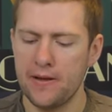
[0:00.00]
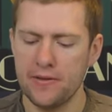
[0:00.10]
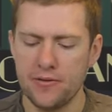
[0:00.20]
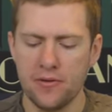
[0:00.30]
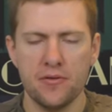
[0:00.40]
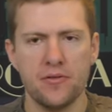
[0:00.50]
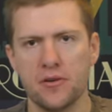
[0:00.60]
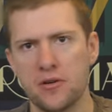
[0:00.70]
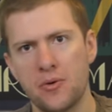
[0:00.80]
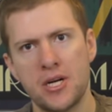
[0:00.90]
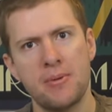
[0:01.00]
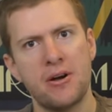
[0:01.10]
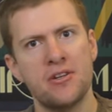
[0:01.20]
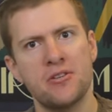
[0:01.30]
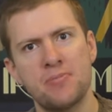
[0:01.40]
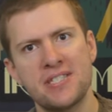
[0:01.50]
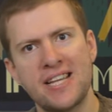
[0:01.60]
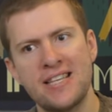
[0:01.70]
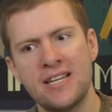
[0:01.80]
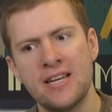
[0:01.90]
Not not gonna worry about one hundred
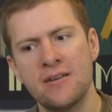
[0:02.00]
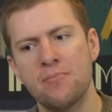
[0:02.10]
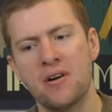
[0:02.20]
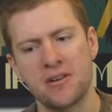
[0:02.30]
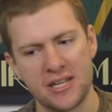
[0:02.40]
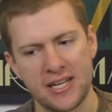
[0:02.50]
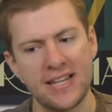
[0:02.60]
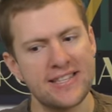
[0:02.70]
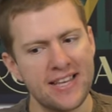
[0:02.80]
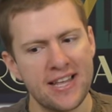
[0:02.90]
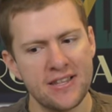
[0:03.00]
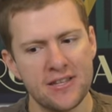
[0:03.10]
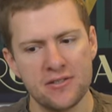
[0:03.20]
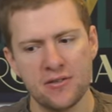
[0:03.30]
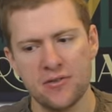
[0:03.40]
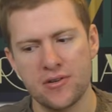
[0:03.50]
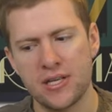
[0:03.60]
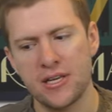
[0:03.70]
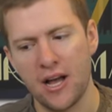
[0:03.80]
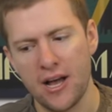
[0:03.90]
percent in it, but I'm gonna get to the end of the story
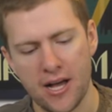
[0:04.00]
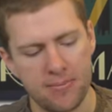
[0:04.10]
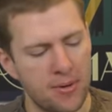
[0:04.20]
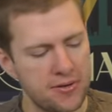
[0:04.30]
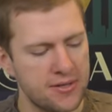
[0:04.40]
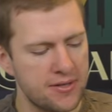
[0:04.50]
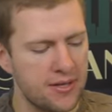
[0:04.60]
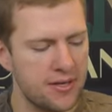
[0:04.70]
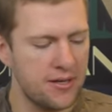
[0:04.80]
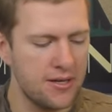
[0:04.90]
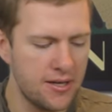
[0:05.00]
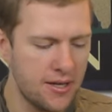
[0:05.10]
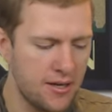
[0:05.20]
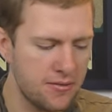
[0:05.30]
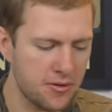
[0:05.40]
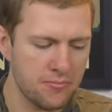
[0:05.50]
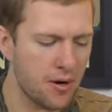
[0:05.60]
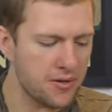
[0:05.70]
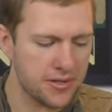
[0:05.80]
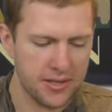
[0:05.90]
and most of the do
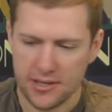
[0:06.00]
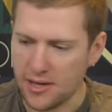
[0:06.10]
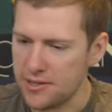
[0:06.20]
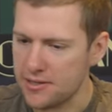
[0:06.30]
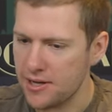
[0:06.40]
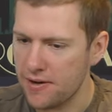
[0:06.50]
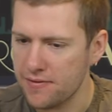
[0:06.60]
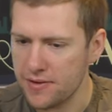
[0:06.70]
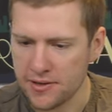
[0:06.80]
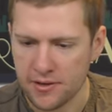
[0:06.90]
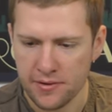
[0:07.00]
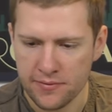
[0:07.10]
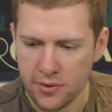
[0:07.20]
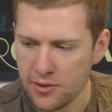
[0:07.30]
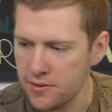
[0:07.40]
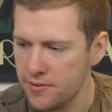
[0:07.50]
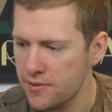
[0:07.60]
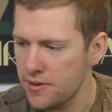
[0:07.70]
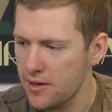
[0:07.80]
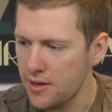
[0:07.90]
most of the side stuff. And God of War,
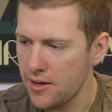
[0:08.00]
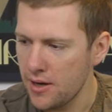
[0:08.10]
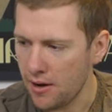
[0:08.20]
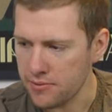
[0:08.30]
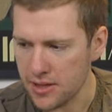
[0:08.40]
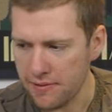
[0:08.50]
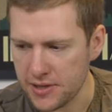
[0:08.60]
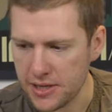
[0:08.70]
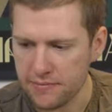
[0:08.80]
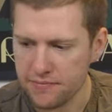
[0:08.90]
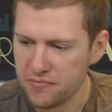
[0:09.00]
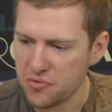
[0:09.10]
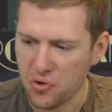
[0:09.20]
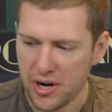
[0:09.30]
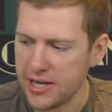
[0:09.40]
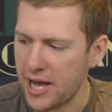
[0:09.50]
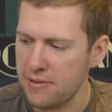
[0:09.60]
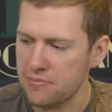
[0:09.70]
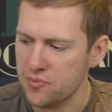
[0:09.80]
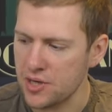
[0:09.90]
I was loving it. Great
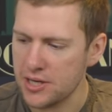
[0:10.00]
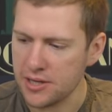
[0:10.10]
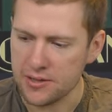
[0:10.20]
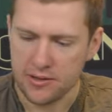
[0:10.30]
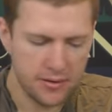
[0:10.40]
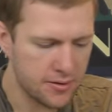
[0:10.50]
game, really good.